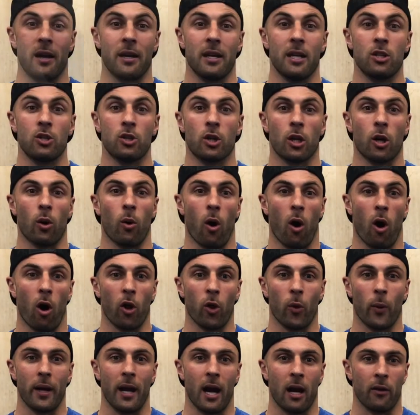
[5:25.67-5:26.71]
need you to go all the
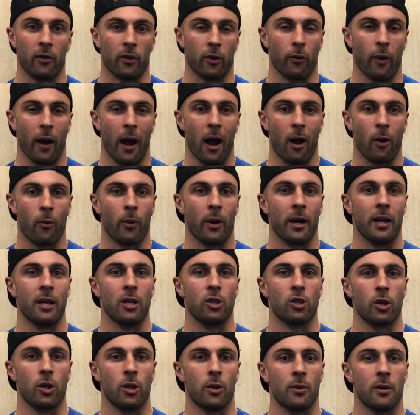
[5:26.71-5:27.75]
way down to the ground. What I need
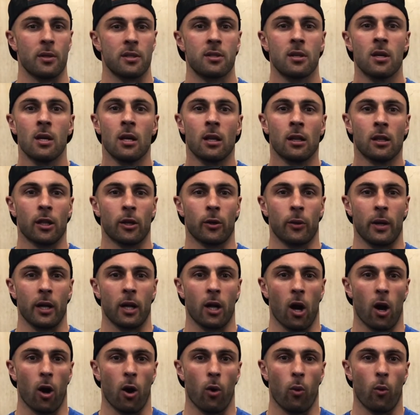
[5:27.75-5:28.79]
you to do is literally
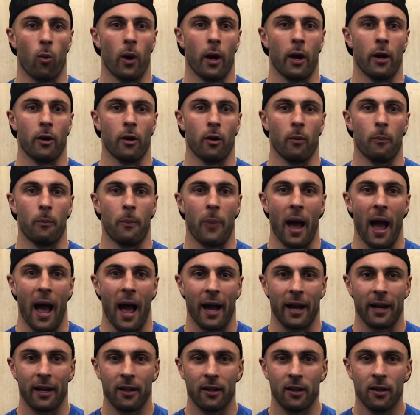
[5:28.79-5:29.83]
go where your
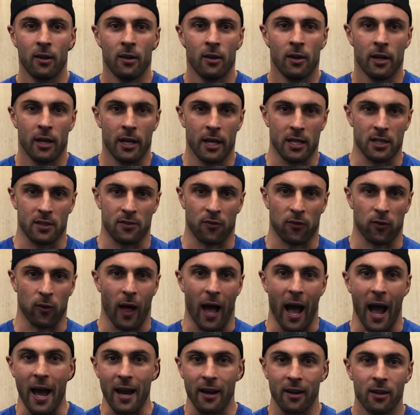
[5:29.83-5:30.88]
back is
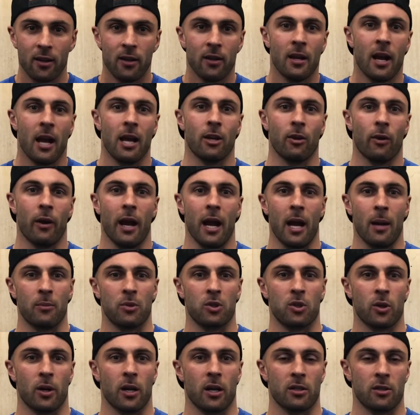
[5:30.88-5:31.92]
flat and your
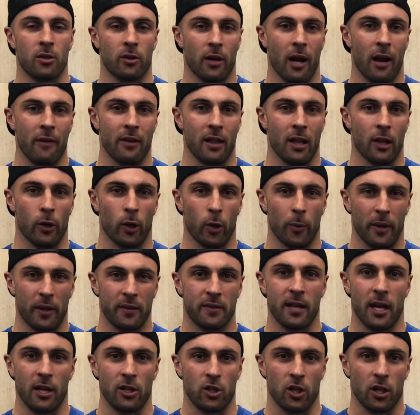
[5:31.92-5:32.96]
hamstrings are having a little bit of
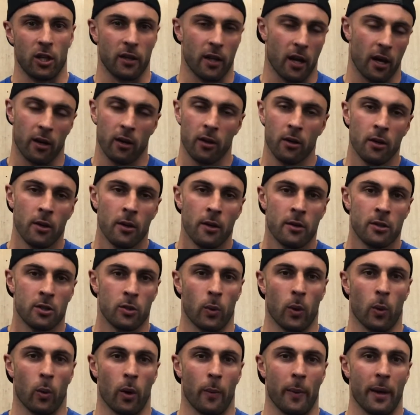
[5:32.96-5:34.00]
tension in there. So we
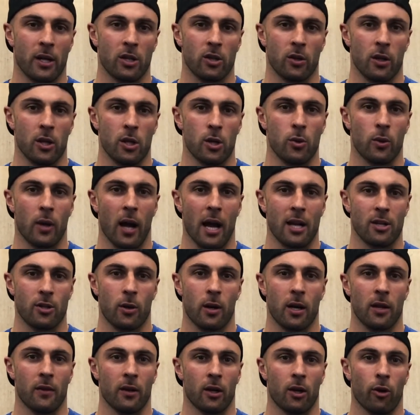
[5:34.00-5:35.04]
wanna make sure that you guys are
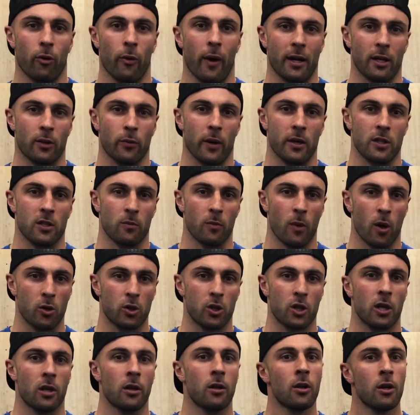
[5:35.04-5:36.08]
getting the correct range of
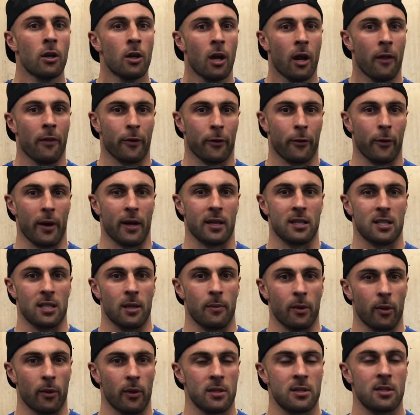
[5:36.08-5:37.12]
motion and the correct
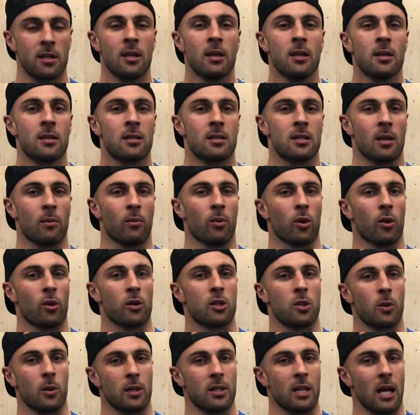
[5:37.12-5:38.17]
stimulus, similar
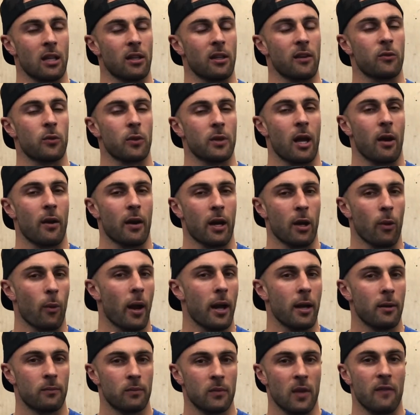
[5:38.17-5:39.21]
to a deadlift without any weight.
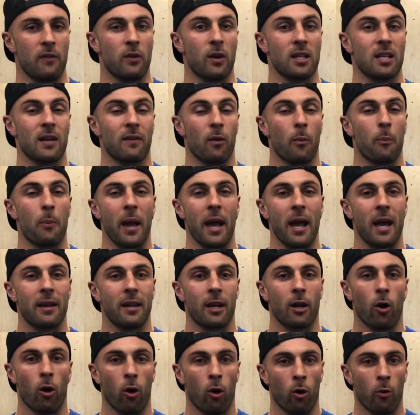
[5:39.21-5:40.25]
If you guys have a band at
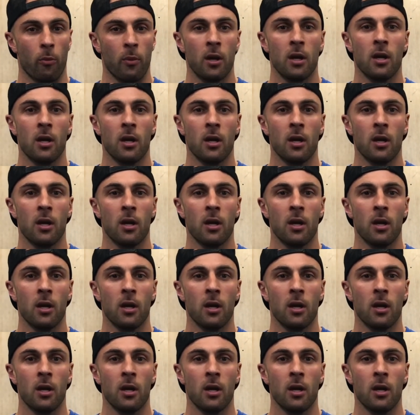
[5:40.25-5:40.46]
home,